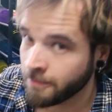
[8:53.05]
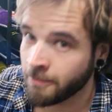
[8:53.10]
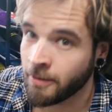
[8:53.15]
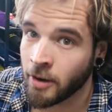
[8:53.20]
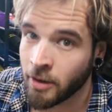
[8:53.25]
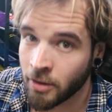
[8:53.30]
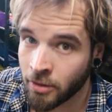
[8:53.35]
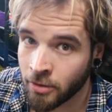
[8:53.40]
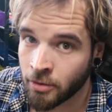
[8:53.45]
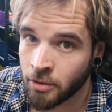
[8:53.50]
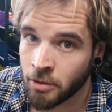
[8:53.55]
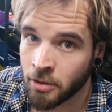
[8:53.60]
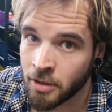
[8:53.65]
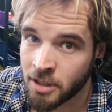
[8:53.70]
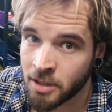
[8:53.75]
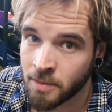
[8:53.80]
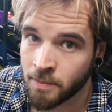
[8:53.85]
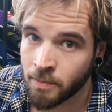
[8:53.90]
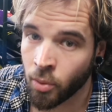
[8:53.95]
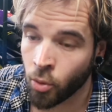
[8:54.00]
fight through
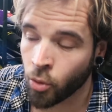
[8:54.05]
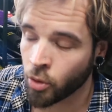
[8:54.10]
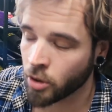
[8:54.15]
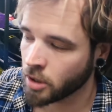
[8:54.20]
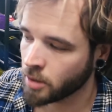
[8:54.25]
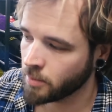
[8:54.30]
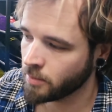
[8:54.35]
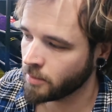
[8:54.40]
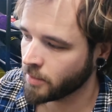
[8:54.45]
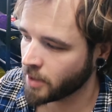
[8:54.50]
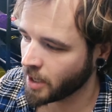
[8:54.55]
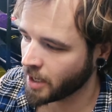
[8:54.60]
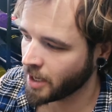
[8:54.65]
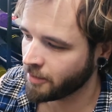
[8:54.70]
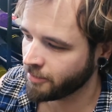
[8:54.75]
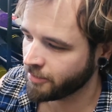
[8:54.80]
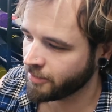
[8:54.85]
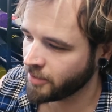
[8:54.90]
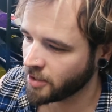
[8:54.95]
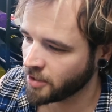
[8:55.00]
this boredom that
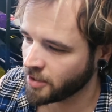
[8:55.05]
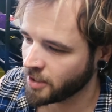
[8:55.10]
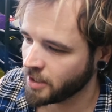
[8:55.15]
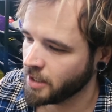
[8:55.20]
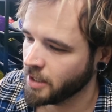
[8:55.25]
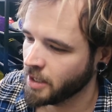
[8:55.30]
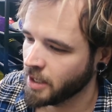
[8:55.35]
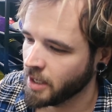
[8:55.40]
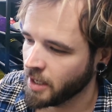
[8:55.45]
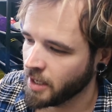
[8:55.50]
I'm feeling